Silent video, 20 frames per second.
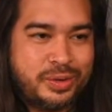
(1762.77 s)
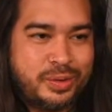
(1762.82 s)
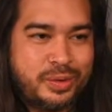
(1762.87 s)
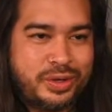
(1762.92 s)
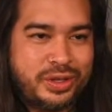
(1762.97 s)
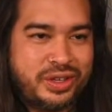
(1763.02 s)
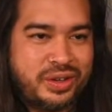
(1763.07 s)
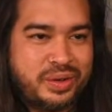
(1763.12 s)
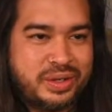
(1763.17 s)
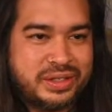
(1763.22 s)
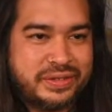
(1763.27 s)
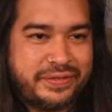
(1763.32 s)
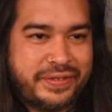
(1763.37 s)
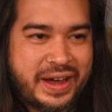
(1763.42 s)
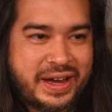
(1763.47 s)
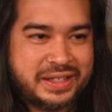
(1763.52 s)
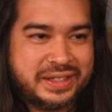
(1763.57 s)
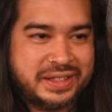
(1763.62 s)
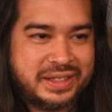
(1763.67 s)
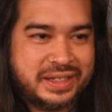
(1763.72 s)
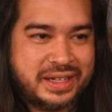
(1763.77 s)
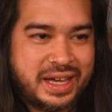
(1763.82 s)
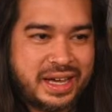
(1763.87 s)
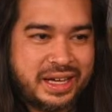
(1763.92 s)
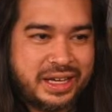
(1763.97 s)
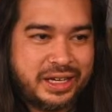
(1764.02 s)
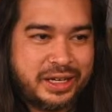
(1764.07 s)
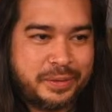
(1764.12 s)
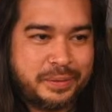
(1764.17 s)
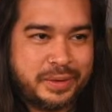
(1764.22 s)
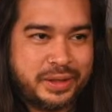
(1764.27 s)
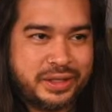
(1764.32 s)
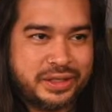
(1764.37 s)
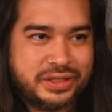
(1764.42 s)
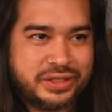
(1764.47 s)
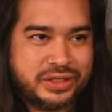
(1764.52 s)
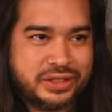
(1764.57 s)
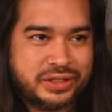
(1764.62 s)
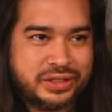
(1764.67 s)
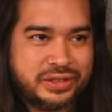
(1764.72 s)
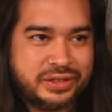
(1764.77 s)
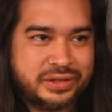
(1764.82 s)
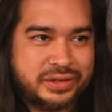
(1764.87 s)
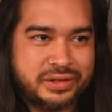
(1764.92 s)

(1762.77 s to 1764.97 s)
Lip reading: Q is faster than I am. There's a